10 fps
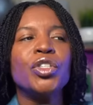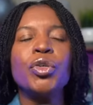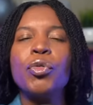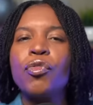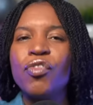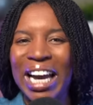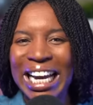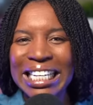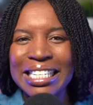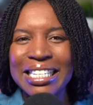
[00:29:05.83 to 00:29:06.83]
to
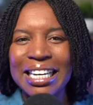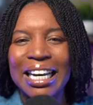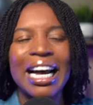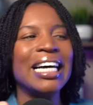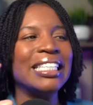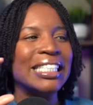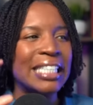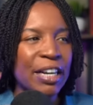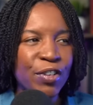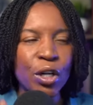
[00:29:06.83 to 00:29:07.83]
face a
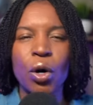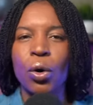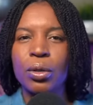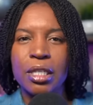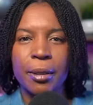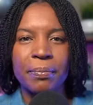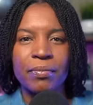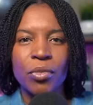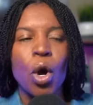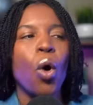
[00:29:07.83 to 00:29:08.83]
difficult
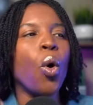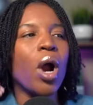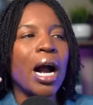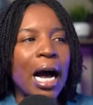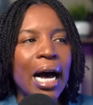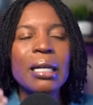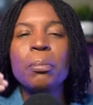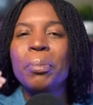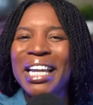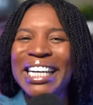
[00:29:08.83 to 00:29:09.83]
or
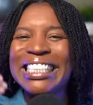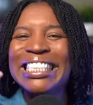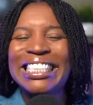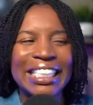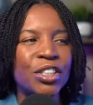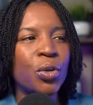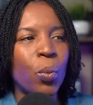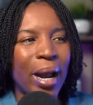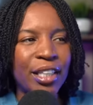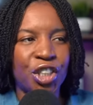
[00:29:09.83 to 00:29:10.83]
unpleasant
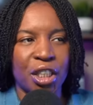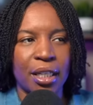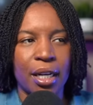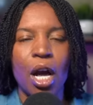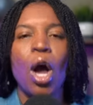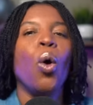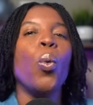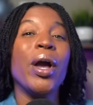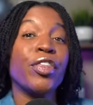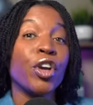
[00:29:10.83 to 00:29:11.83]
situation
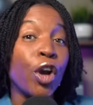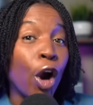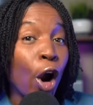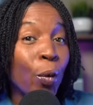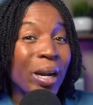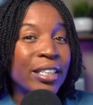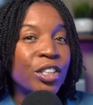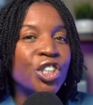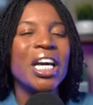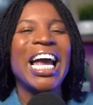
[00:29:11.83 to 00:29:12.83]
with
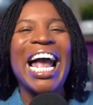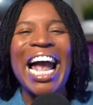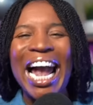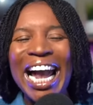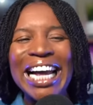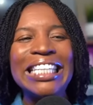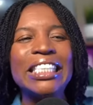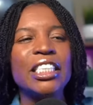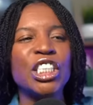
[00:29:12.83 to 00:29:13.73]
courage and